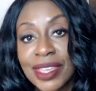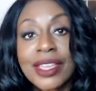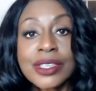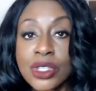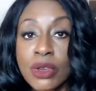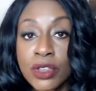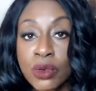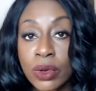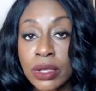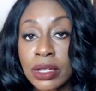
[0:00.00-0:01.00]
So if you
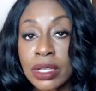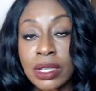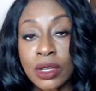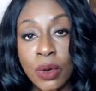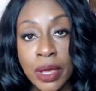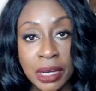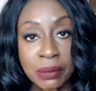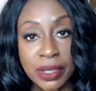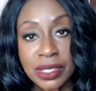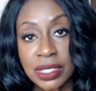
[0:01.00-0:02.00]
would, go ahead and
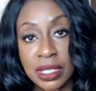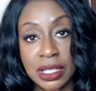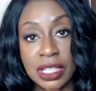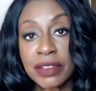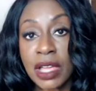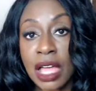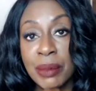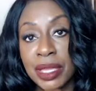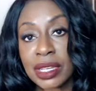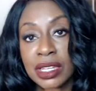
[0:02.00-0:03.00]
please leave a
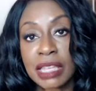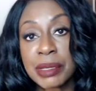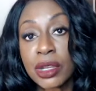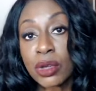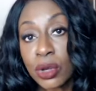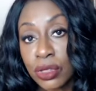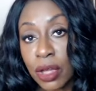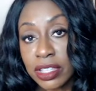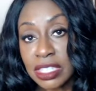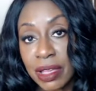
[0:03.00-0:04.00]
comment. Let me know your
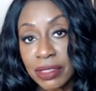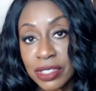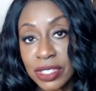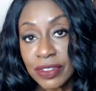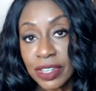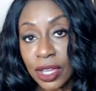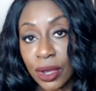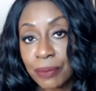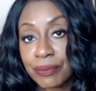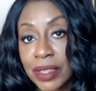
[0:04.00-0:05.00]
thoughts about this
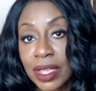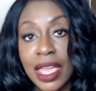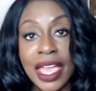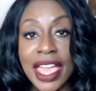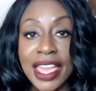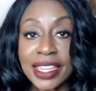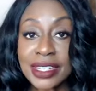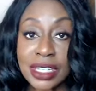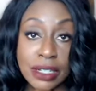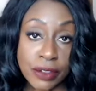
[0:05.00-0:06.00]
video. And
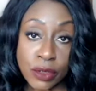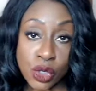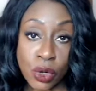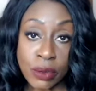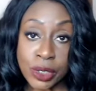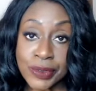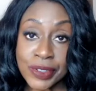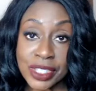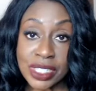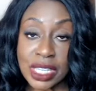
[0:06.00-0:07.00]
if you enjoyed what you've
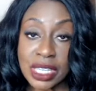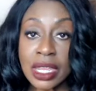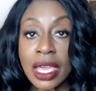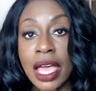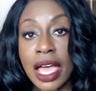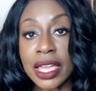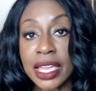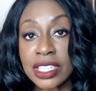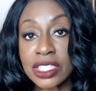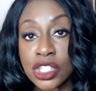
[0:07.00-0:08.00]
just seen, I
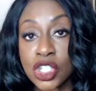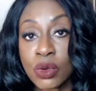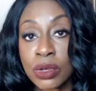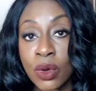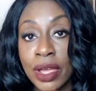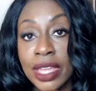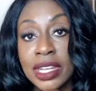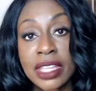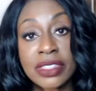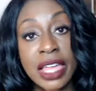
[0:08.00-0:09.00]
ask that you would go ahead and
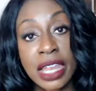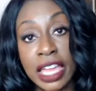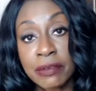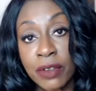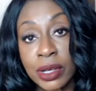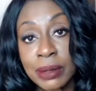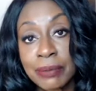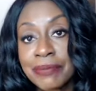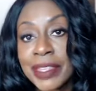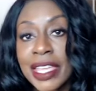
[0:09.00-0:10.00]
hit that like
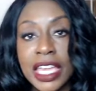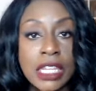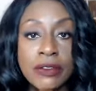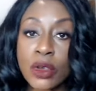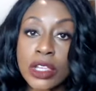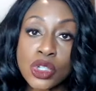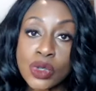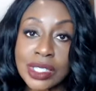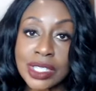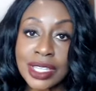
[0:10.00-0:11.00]
button. And if you're
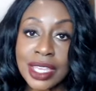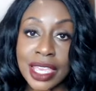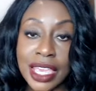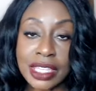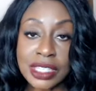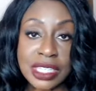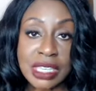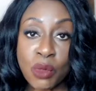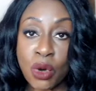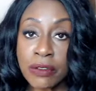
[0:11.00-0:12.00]
interested in seeing
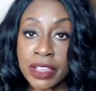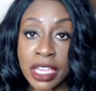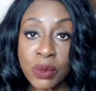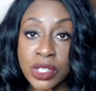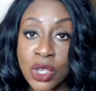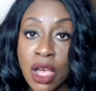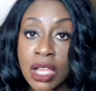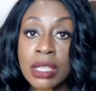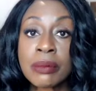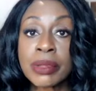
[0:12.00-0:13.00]
more of Can We
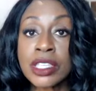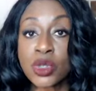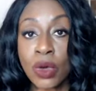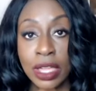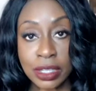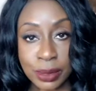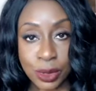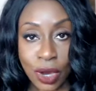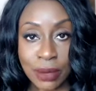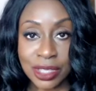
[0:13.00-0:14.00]
Talk, please go ahead and
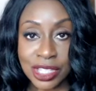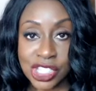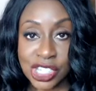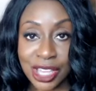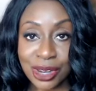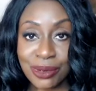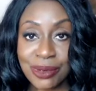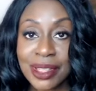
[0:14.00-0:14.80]
subscribe to this channel.